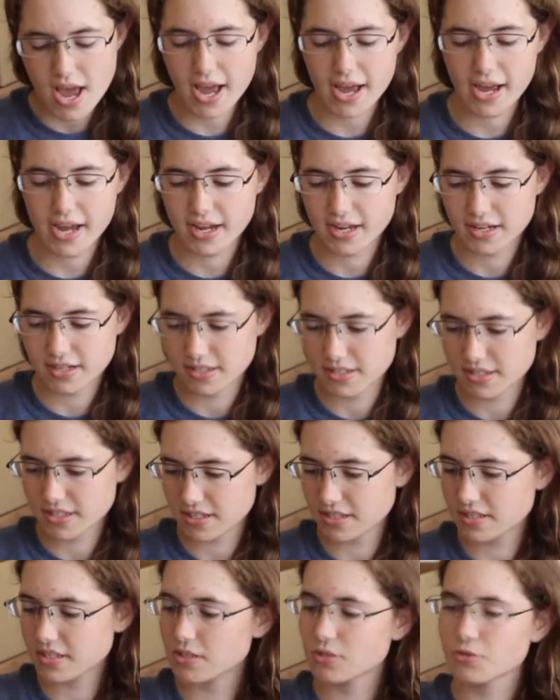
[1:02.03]
And
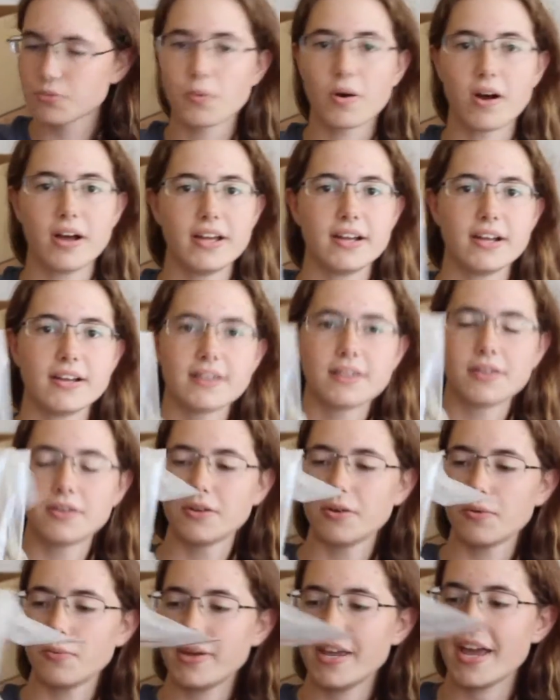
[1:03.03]
this is what
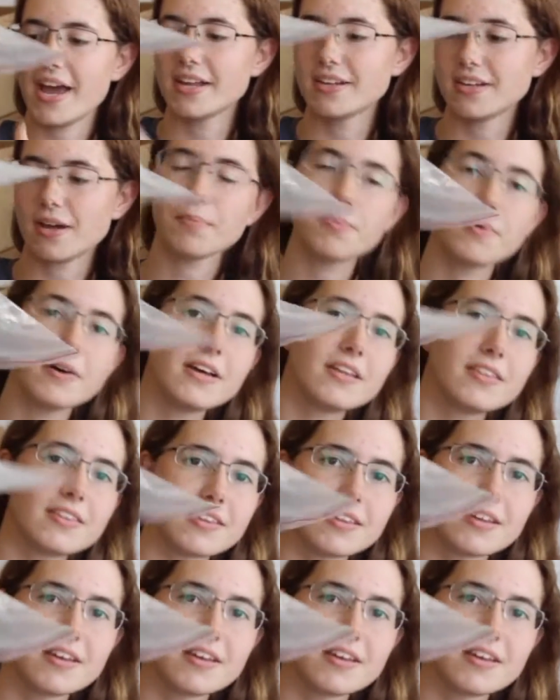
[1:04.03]
we end up with.